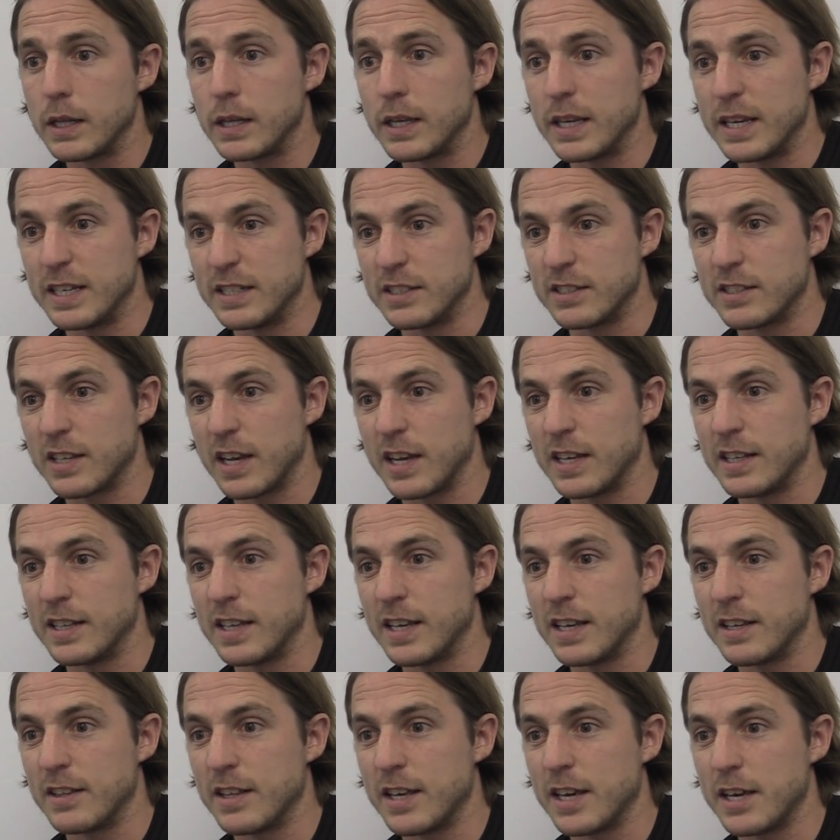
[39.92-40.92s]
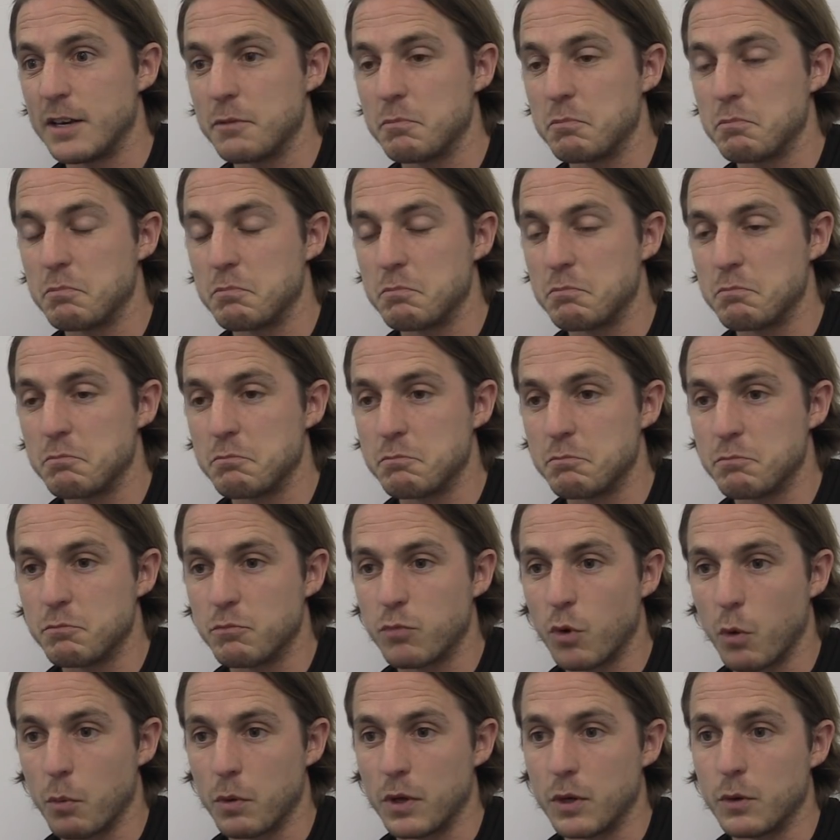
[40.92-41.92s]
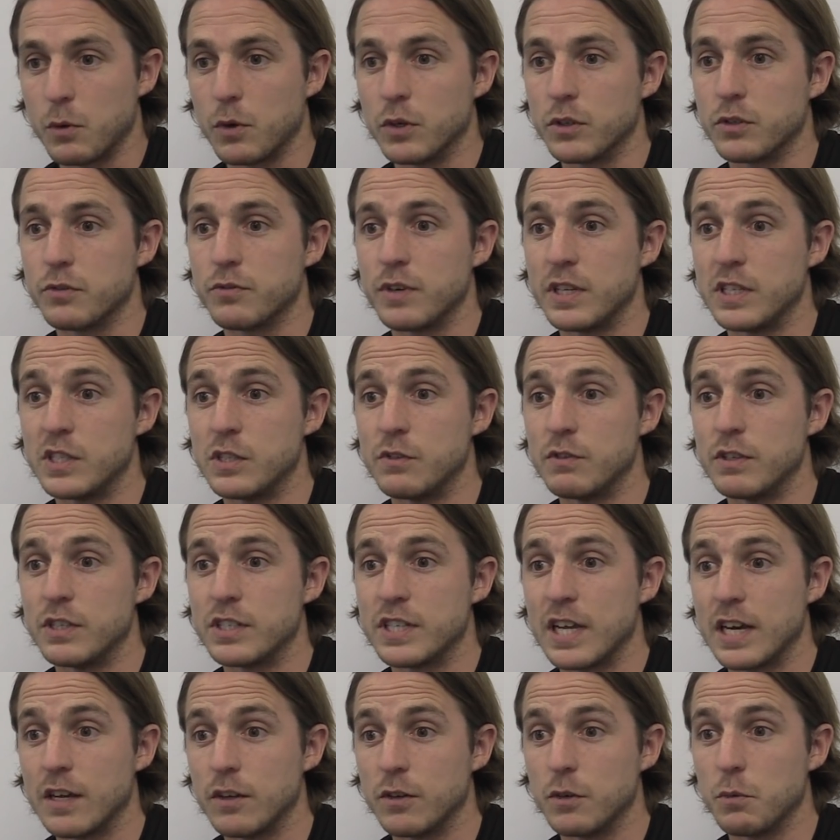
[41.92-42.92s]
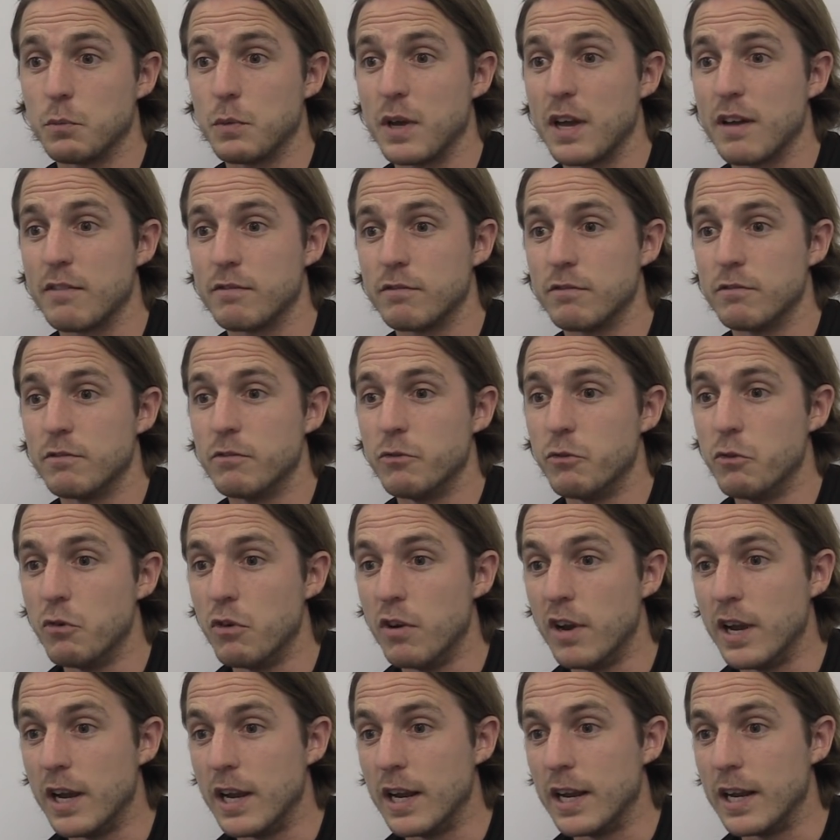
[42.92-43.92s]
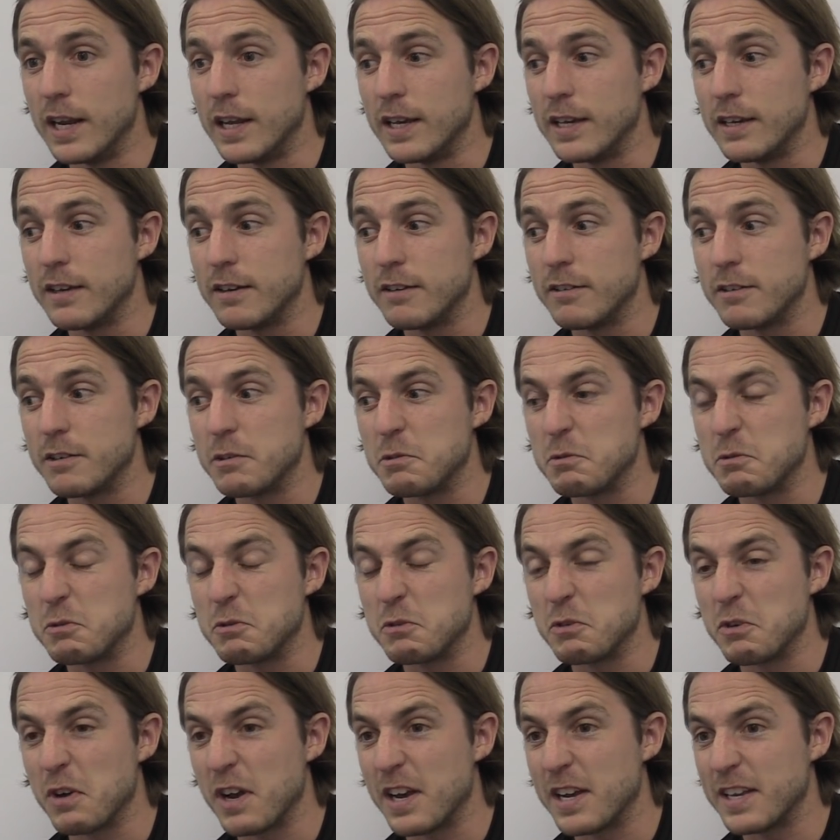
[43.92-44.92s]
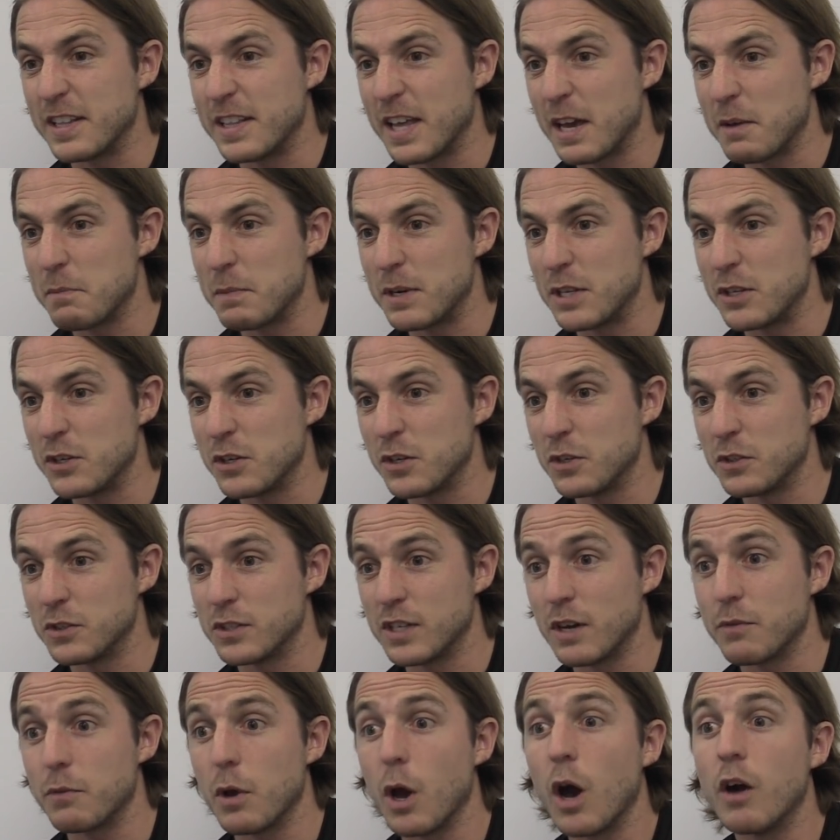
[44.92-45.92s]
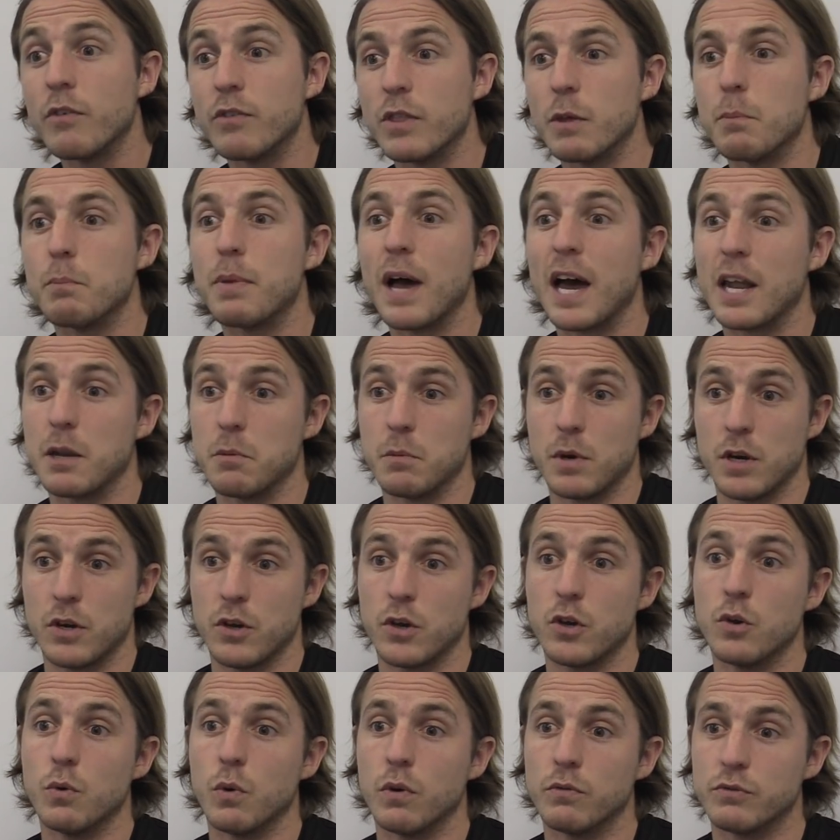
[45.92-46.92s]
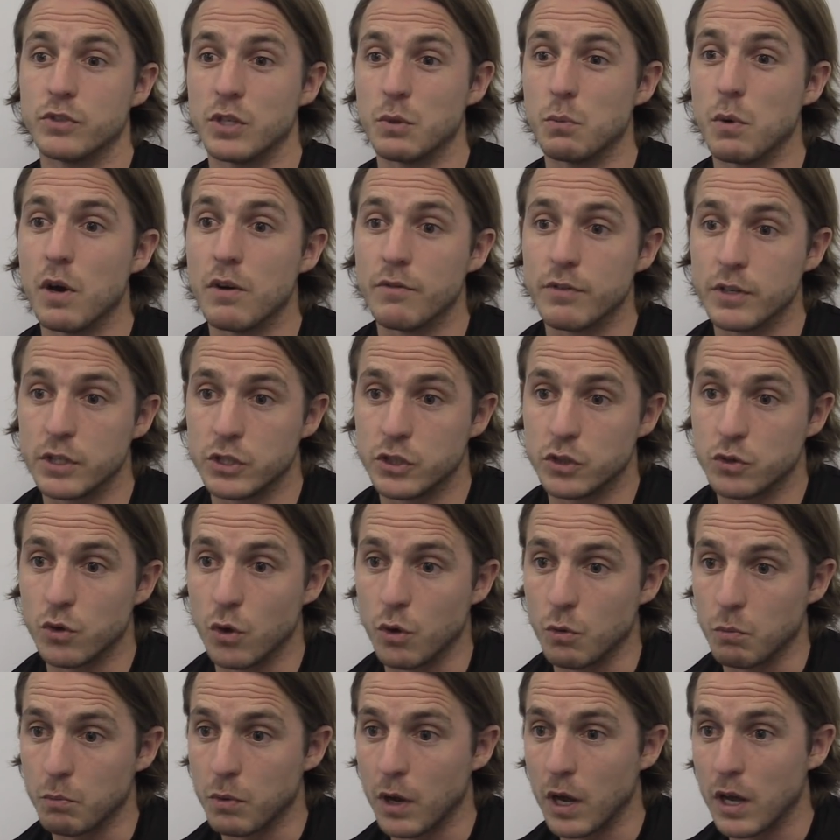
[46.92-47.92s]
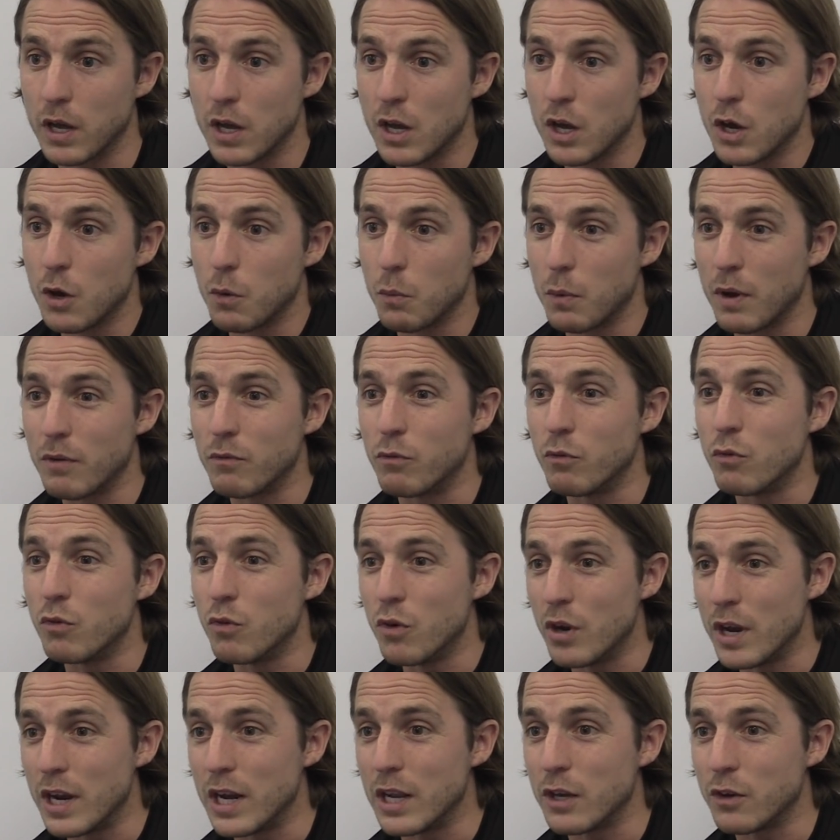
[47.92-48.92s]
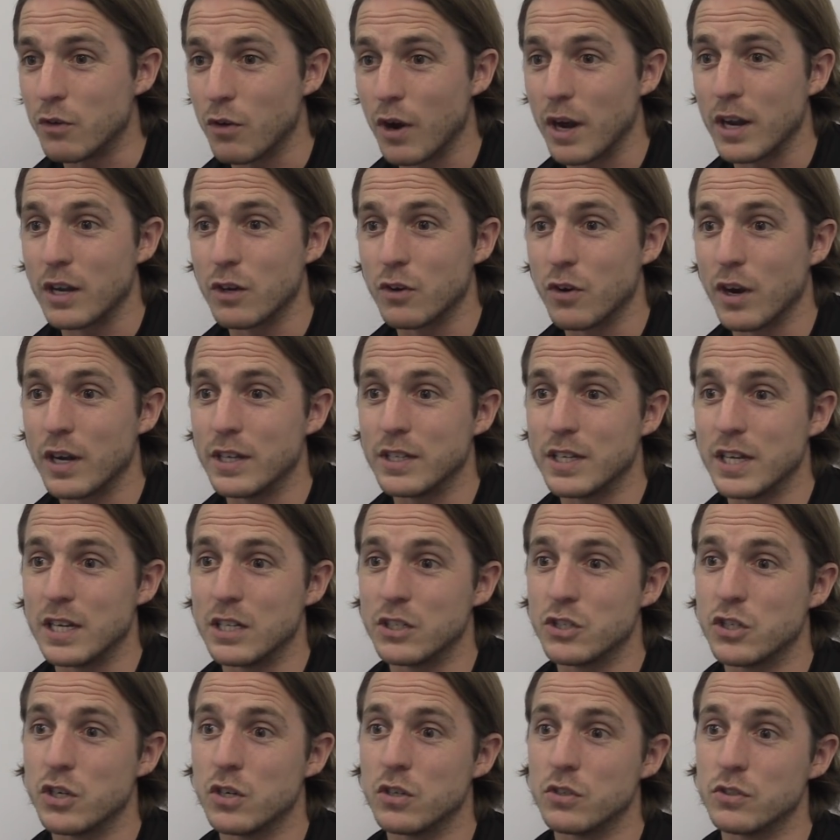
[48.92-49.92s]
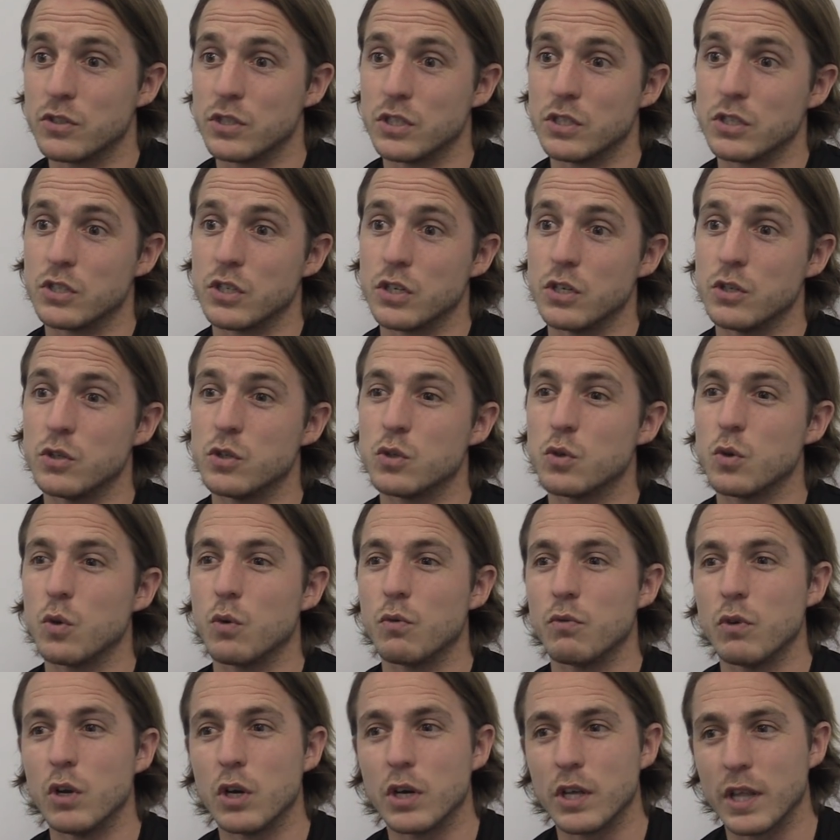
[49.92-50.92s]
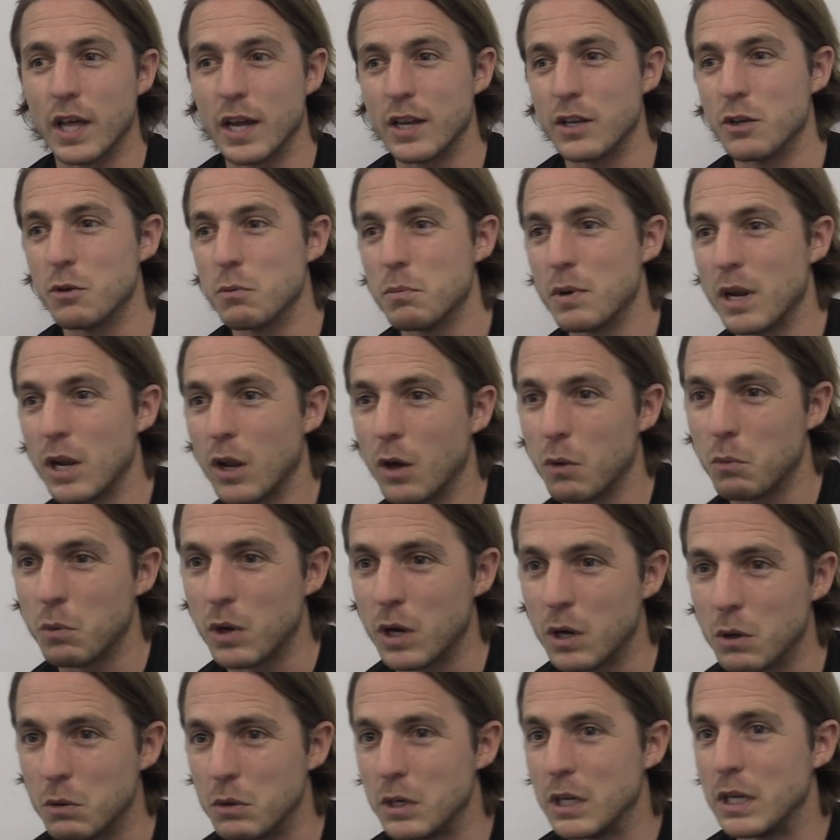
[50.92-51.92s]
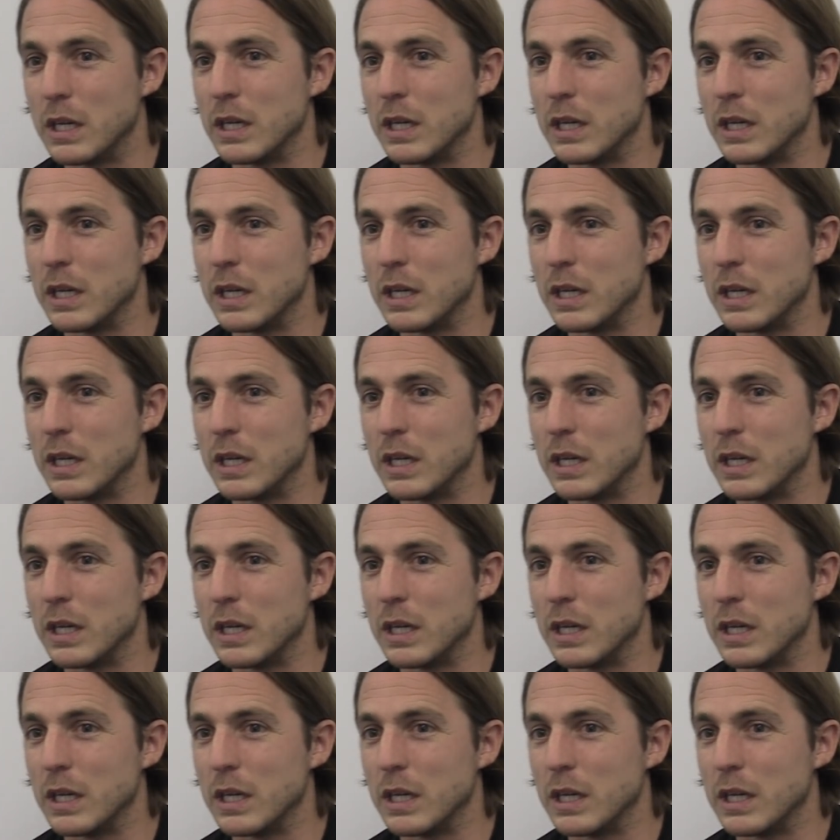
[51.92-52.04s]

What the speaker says: in saying that, they're probably quite defensively sound, and we haven't really created that many chances. Other than Panama, who obviously weren't very strong, but we haven't really created a great deal of chances. So you sort of look at that and you're a bit like, well,